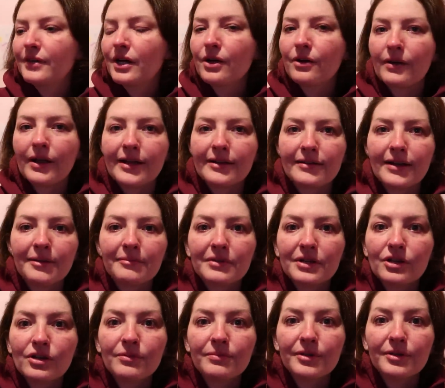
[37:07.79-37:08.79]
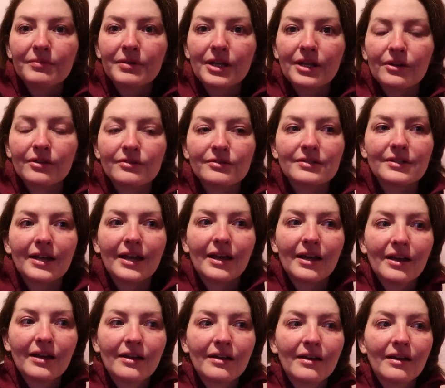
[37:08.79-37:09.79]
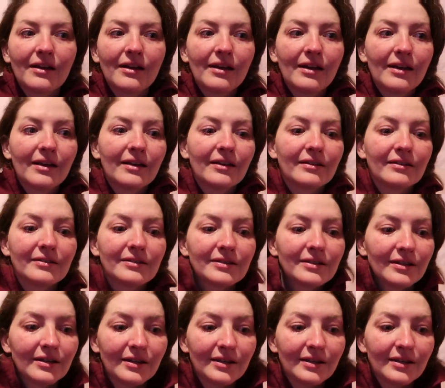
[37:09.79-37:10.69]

All right, I'm gonna go blow my nose and